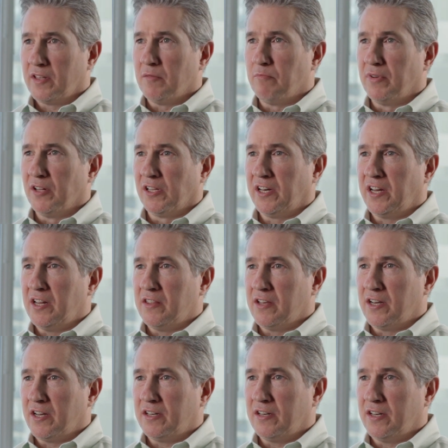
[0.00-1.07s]
the ability
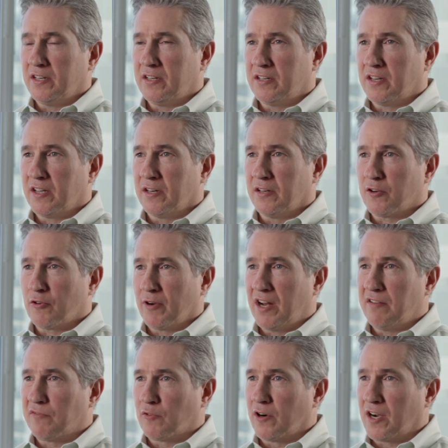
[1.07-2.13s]
that it can
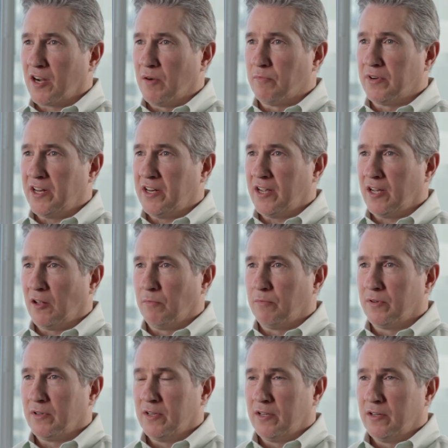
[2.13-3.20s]
create for a company to help
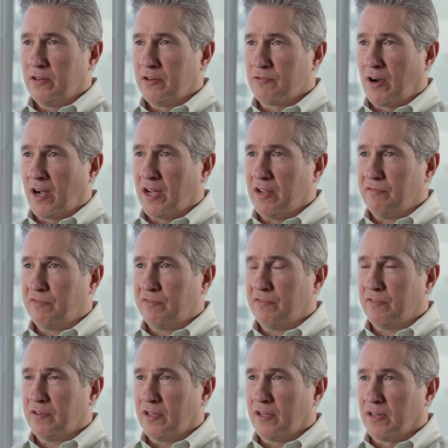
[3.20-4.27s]
drive
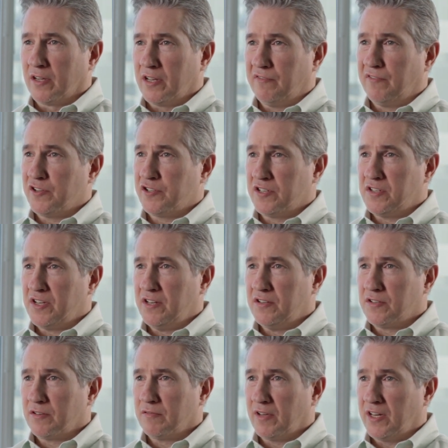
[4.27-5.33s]

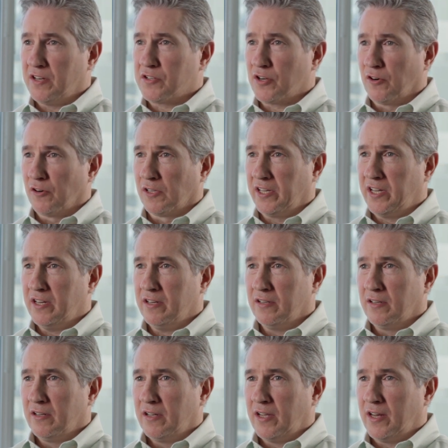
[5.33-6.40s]
efficiencies internally
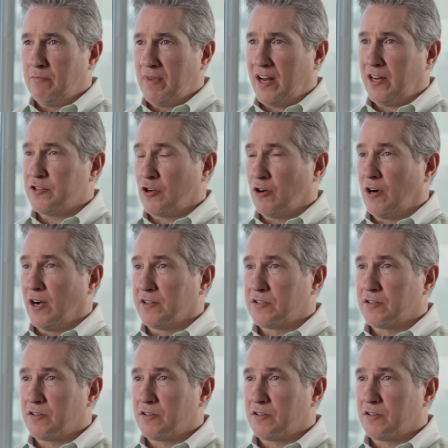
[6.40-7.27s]
and manage cost